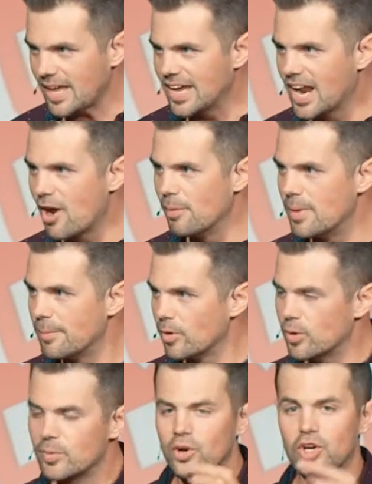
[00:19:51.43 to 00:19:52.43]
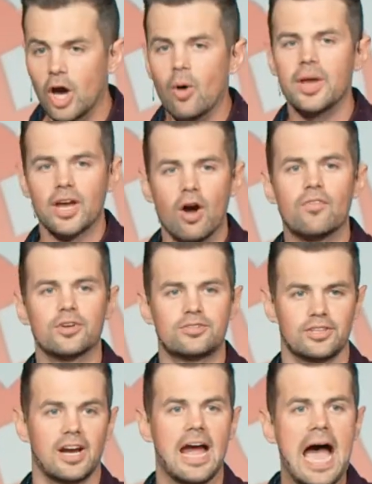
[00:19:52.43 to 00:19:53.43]
And I remember we were going over
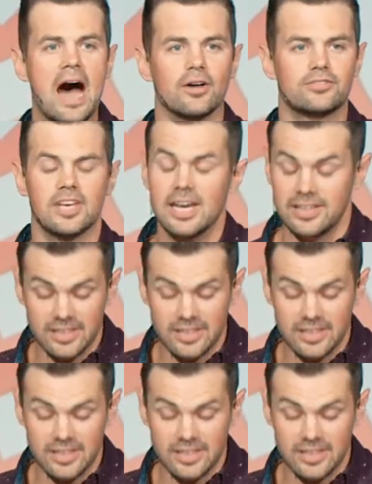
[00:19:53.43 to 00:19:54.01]
to their house.